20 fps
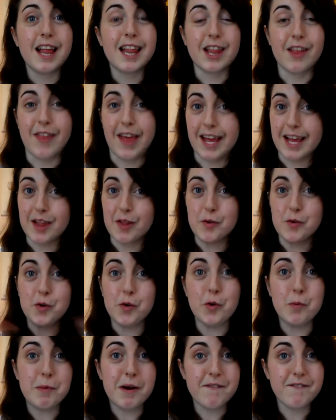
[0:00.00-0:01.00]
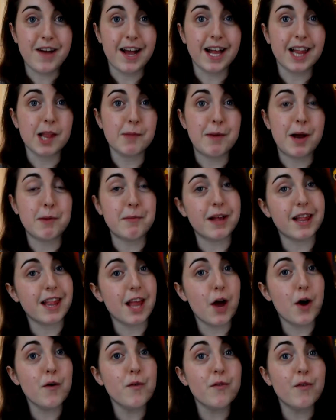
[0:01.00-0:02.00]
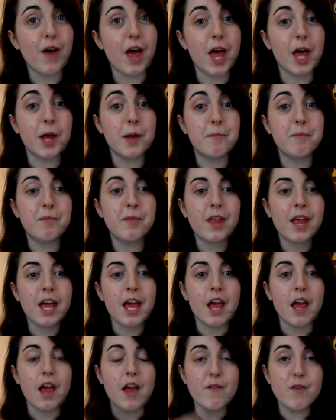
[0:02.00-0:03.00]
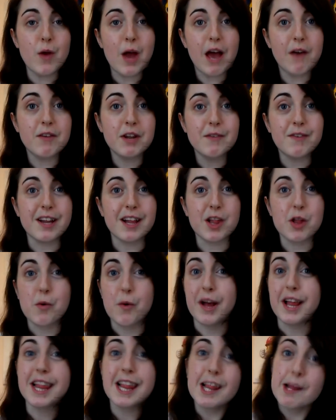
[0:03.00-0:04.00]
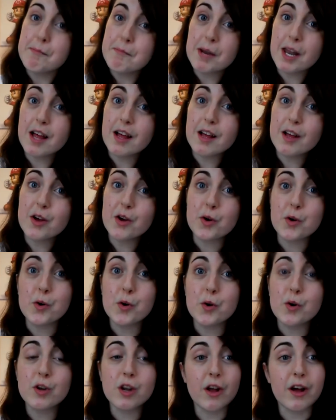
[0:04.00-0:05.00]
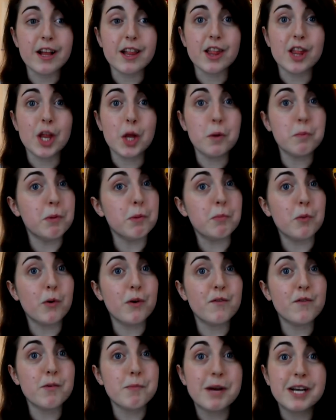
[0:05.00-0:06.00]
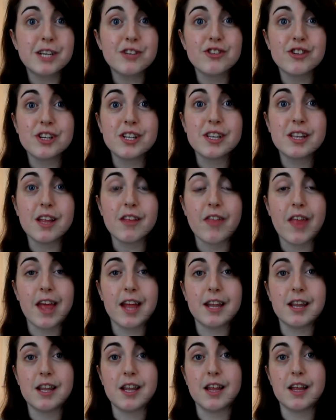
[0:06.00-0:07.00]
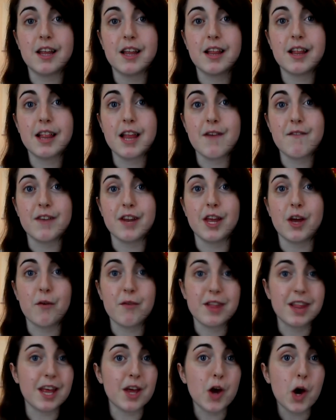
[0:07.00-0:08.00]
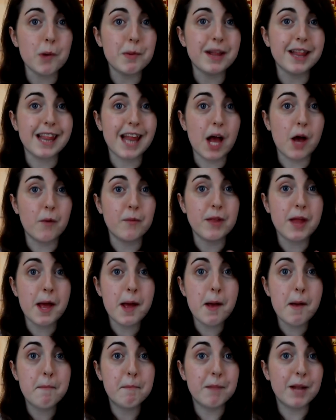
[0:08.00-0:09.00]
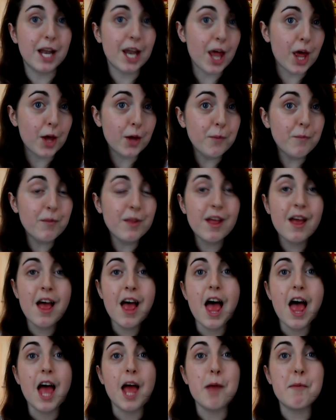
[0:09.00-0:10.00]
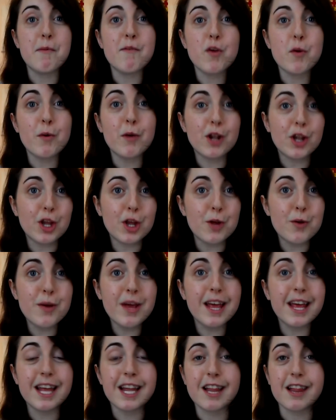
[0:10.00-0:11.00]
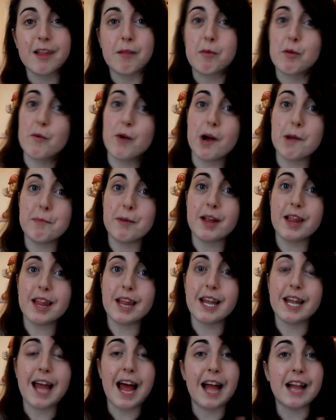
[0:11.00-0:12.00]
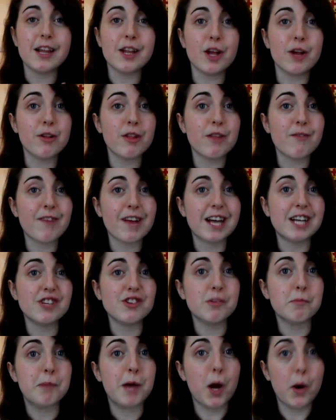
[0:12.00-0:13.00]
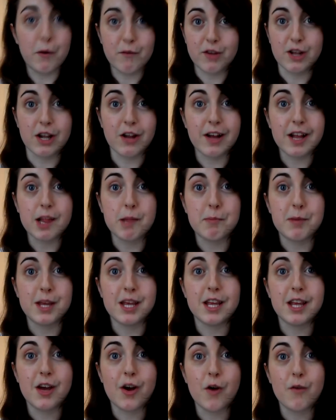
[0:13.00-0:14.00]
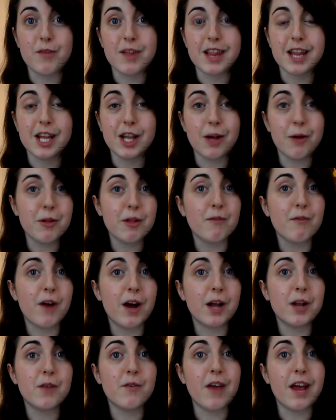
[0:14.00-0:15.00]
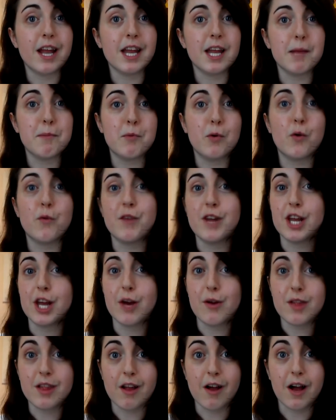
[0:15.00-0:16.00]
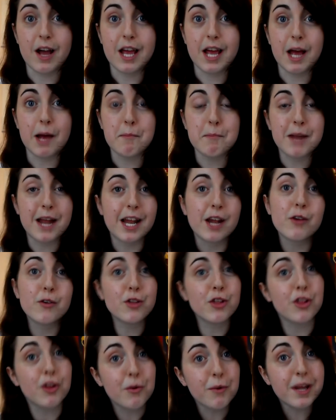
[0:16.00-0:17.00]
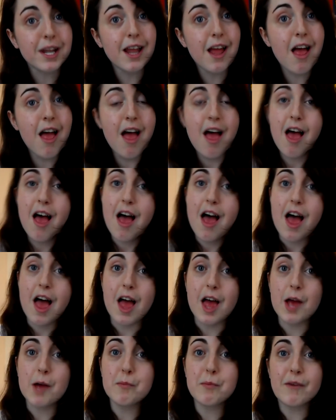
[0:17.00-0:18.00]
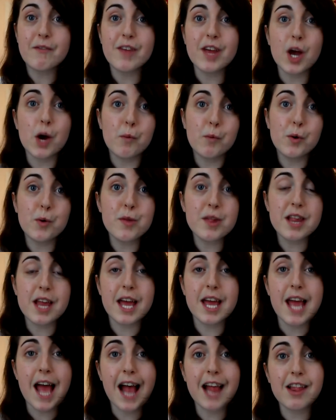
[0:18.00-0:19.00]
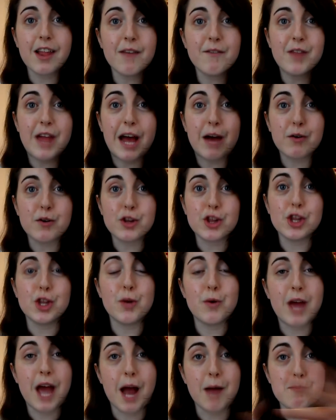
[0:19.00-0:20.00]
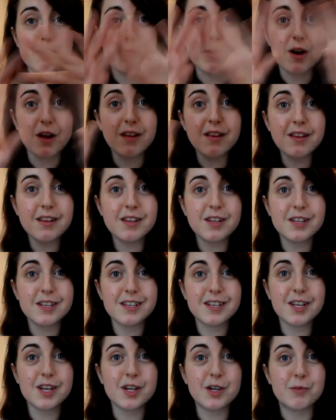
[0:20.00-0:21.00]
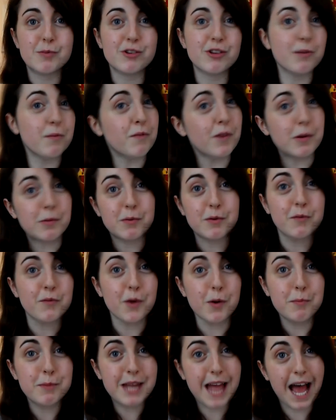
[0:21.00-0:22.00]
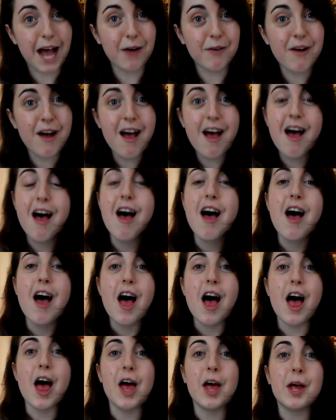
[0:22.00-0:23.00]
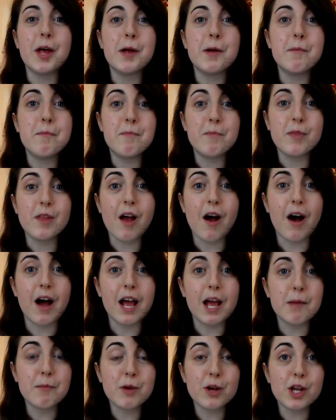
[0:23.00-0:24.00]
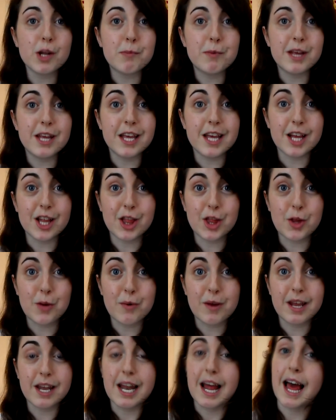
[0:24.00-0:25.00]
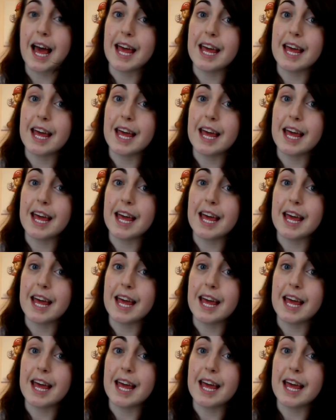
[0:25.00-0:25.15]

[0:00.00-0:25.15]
so that is all my facts about myself. If you have anything that's quite similar or would like to know a bit more information, then definitely obviously comment down below. And if you are new, hit the subscribe button and notification bell if you'd like to be obviously notified of any more videos that I am planning on doing. And one thing I will say, as I've now got a new camera, which I'm filming from now, I am going to be doing